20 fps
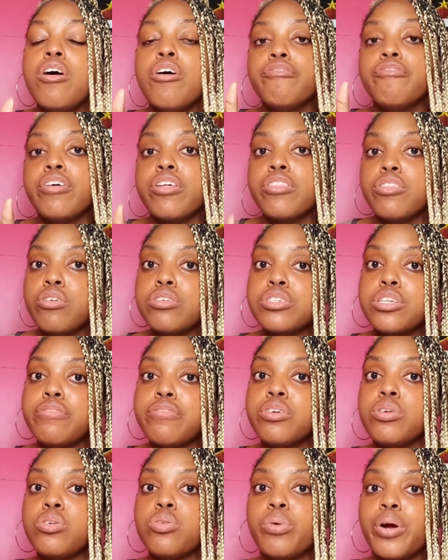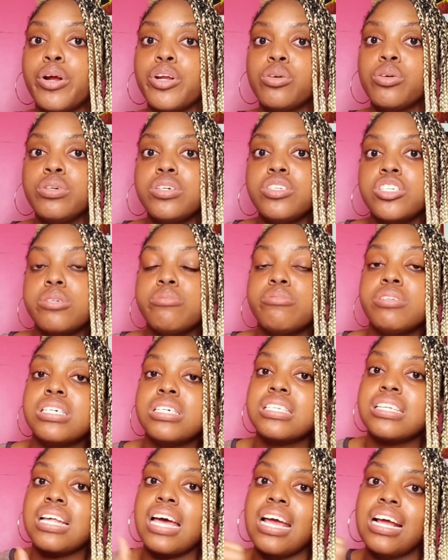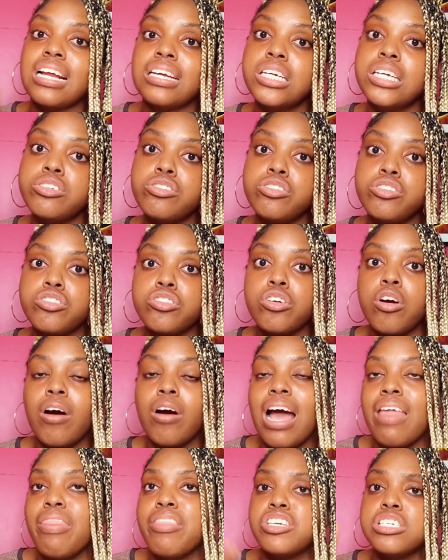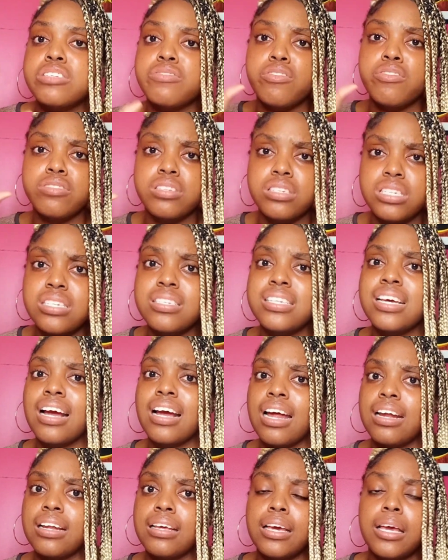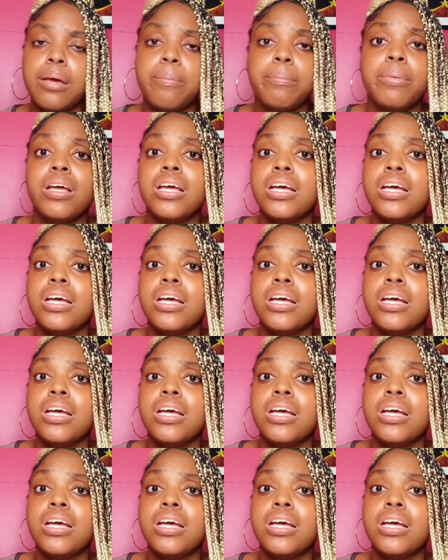for those of you who are doing subjects like literature, and this is for CSEC and CAPE.